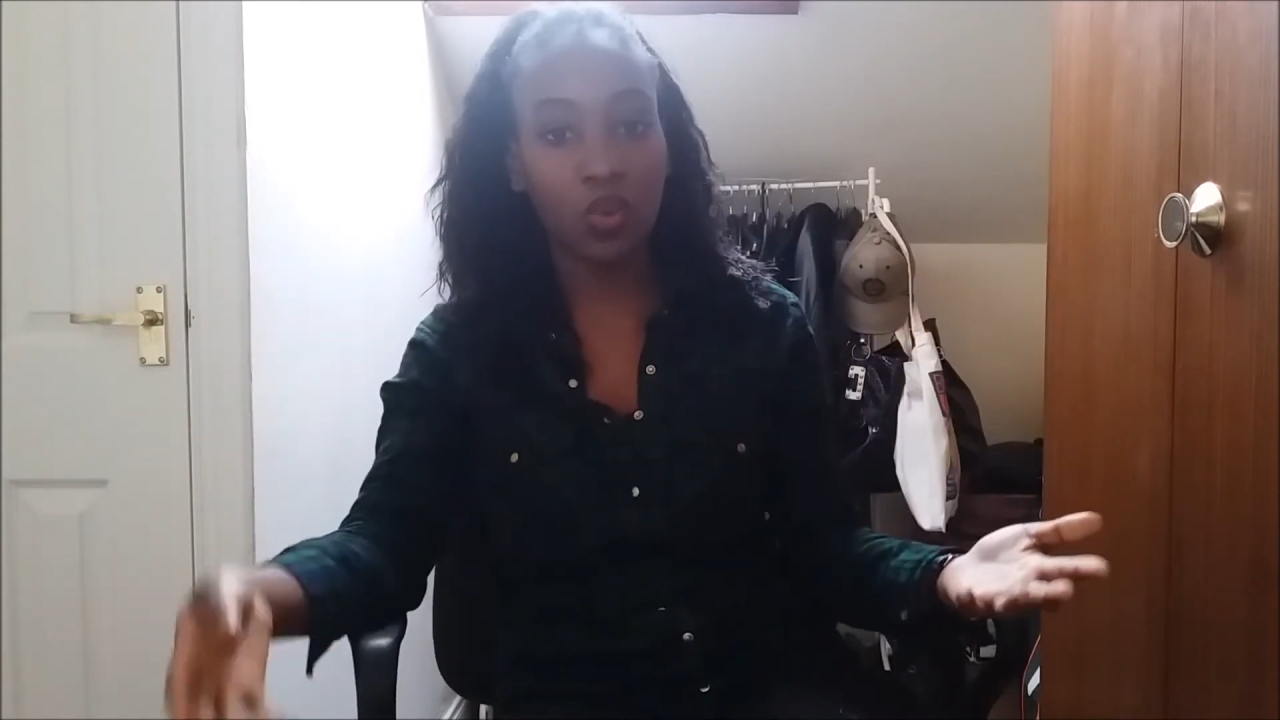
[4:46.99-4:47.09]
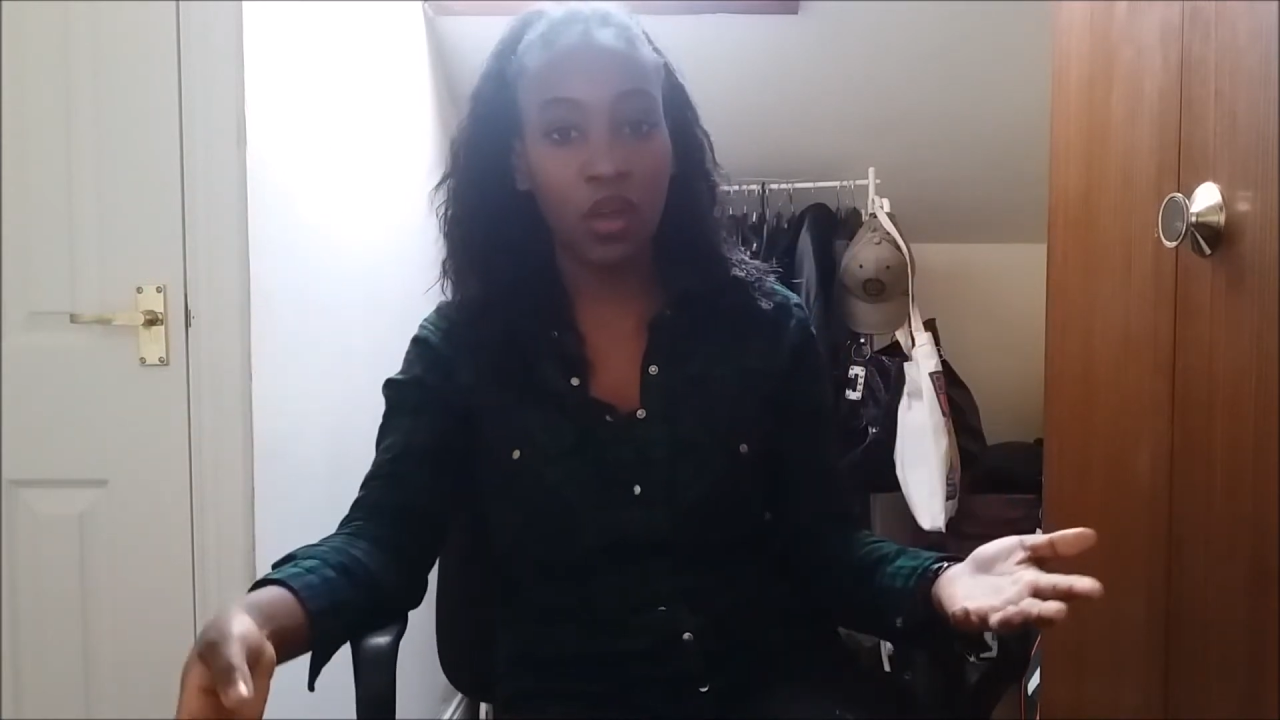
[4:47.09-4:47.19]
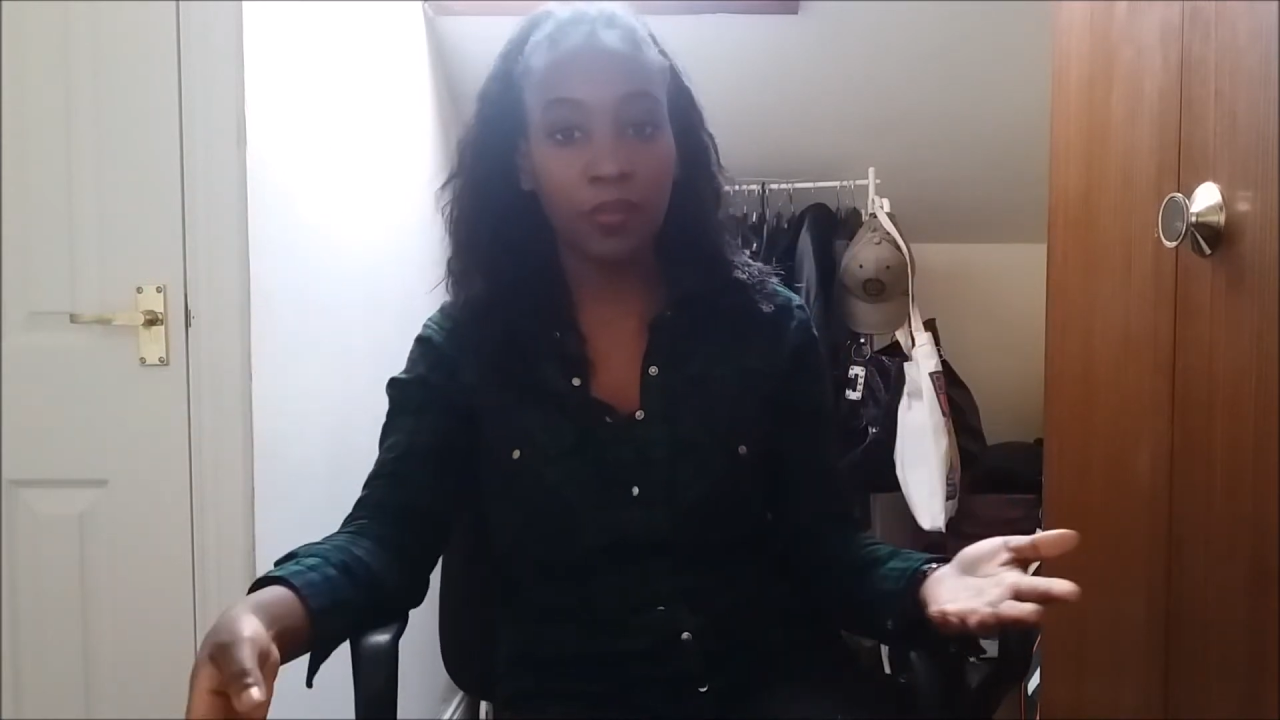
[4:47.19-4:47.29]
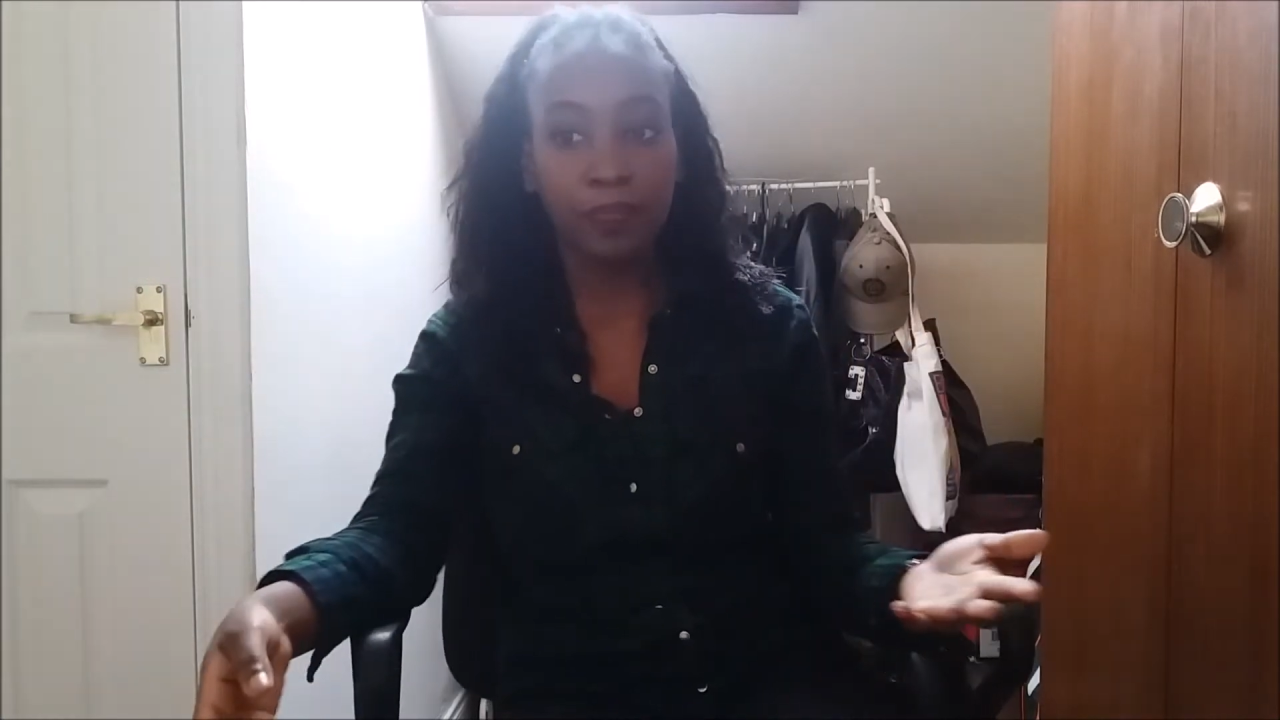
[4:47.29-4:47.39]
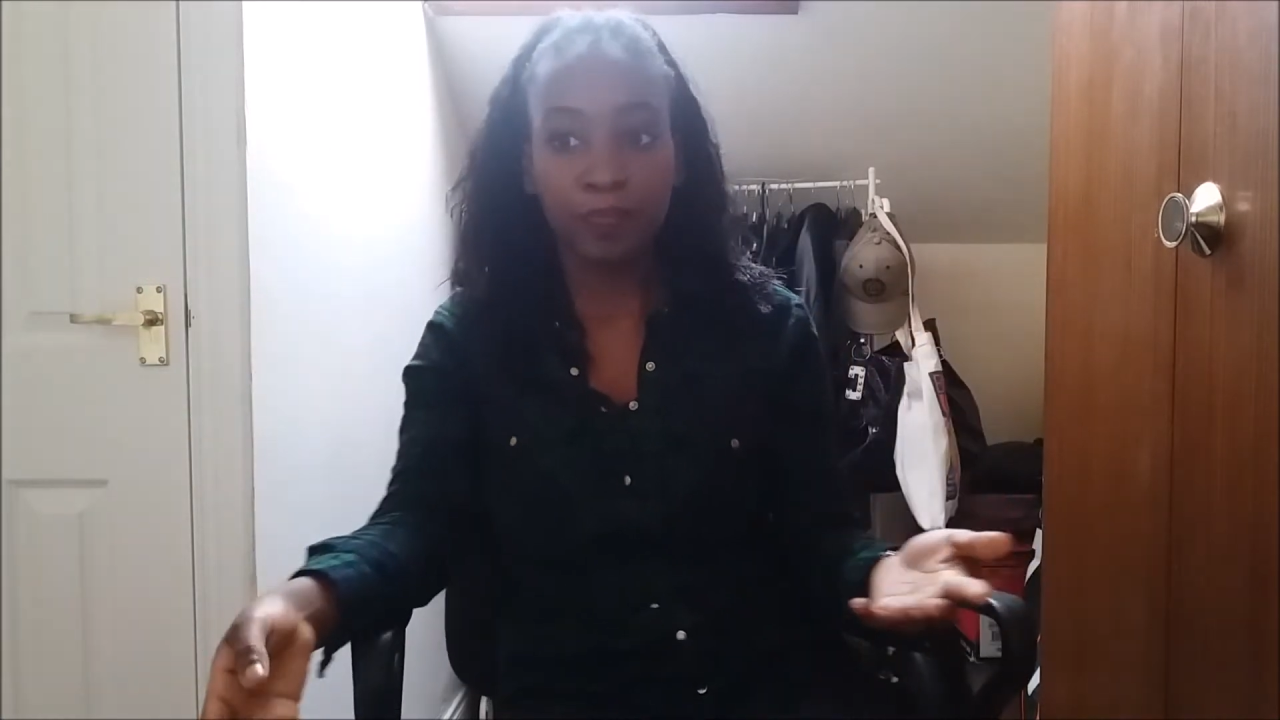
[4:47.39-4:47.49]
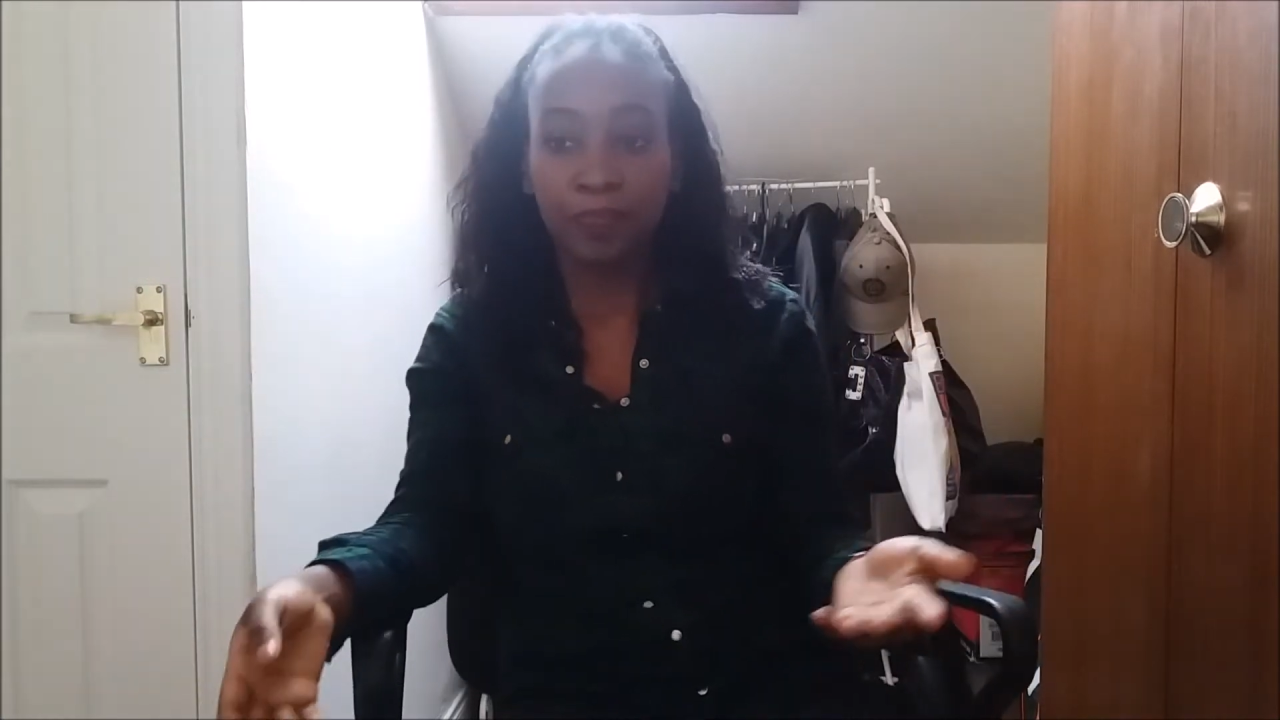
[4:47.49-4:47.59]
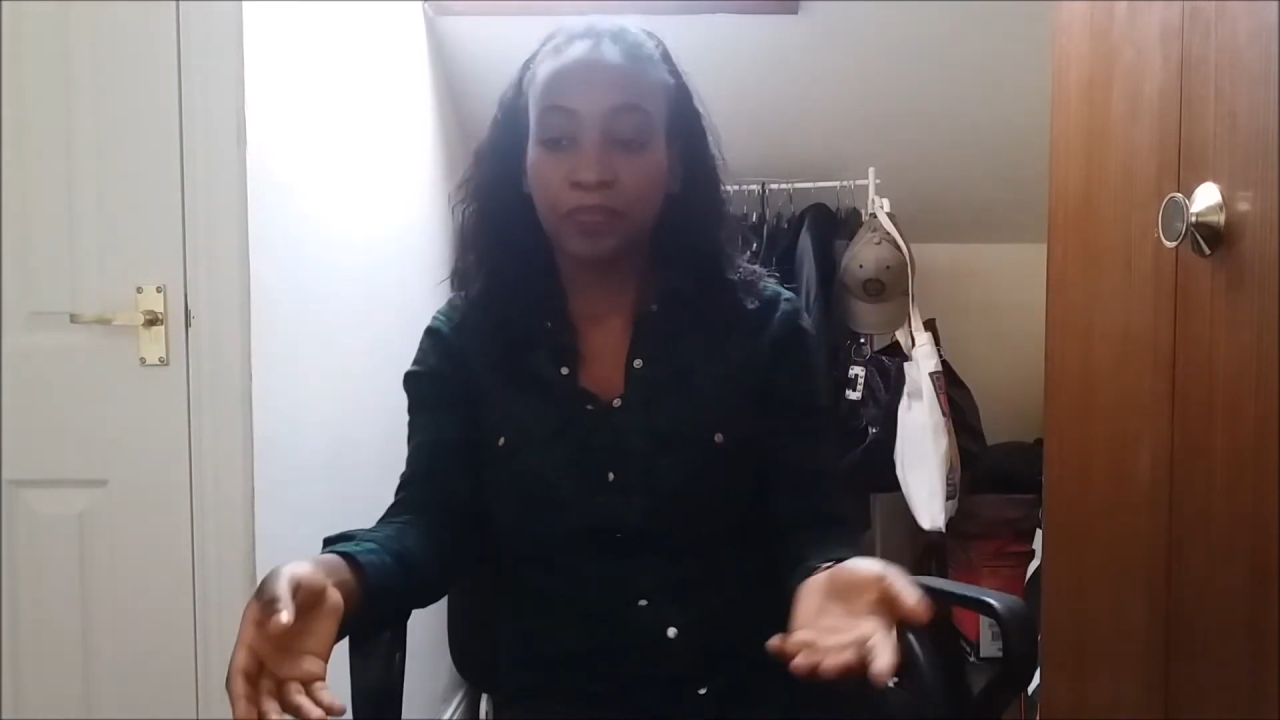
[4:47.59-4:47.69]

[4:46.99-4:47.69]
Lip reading: as well.